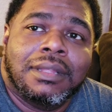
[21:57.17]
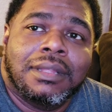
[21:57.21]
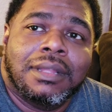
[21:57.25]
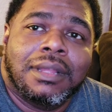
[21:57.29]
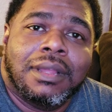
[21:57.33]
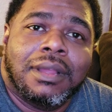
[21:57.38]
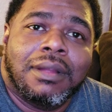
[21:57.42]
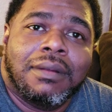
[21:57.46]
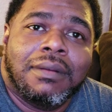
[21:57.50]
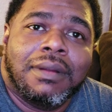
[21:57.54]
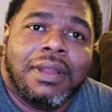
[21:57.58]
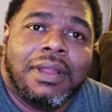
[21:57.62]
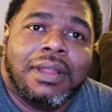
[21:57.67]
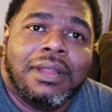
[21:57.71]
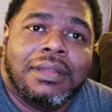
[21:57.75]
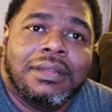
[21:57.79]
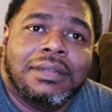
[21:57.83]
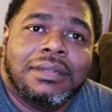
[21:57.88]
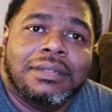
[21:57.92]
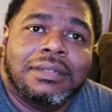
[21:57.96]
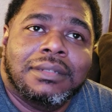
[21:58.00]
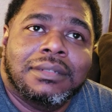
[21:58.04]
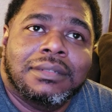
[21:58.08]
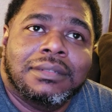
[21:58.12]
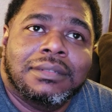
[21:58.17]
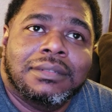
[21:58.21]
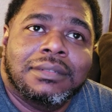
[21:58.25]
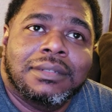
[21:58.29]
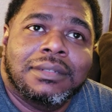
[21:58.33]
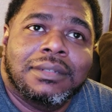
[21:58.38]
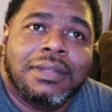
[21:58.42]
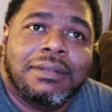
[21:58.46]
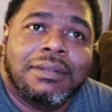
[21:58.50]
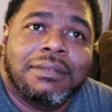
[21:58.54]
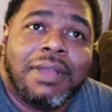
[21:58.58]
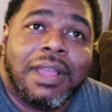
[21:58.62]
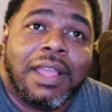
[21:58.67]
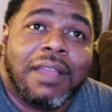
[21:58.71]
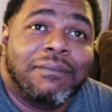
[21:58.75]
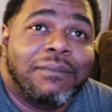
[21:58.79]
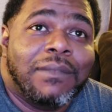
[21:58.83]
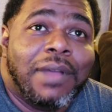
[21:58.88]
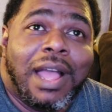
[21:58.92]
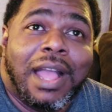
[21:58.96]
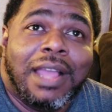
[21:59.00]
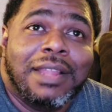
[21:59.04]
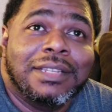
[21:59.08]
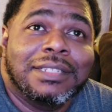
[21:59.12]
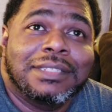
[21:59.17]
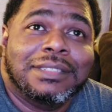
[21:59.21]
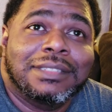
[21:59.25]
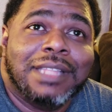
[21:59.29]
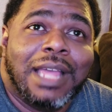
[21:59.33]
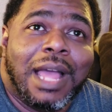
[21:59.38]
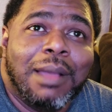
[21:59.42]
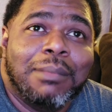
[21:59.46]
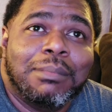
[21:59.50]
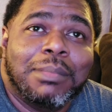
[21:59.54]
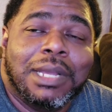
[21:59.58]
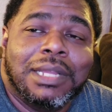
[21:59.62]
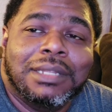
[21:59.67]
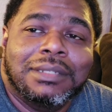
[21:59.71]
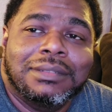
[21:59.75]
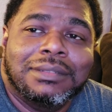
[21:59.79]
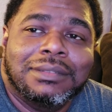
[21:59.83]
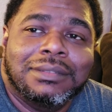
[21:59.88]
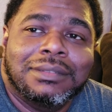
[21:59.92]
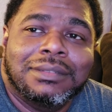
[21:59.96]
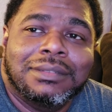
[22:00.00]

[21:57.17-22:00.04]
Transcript: Alright. I have to find the stop button.